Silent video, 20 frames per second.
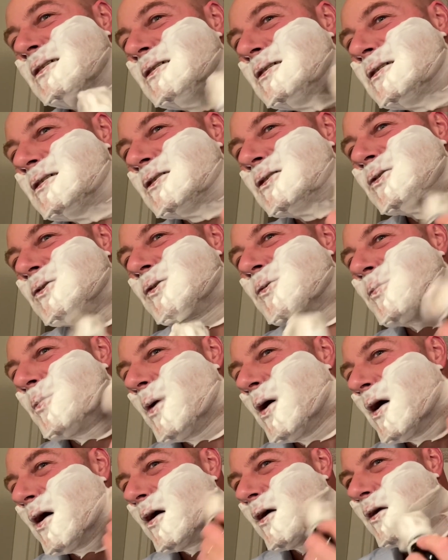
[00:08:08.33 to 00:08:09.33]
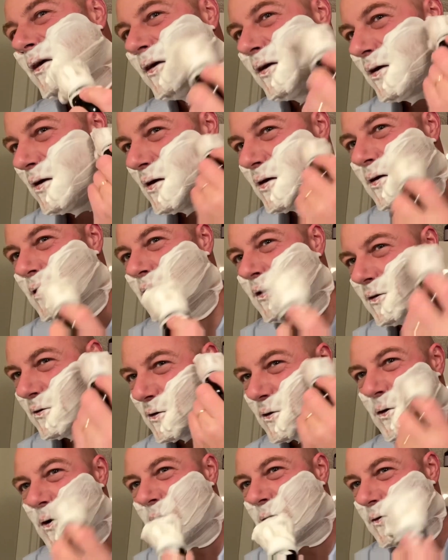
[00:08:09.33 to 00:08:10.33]
That's what my
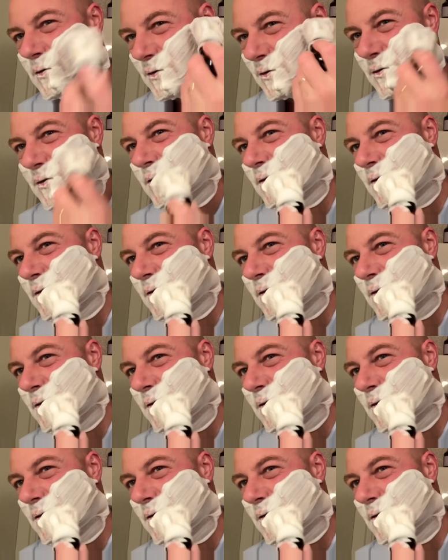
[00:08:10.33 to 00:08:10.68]
kindergarten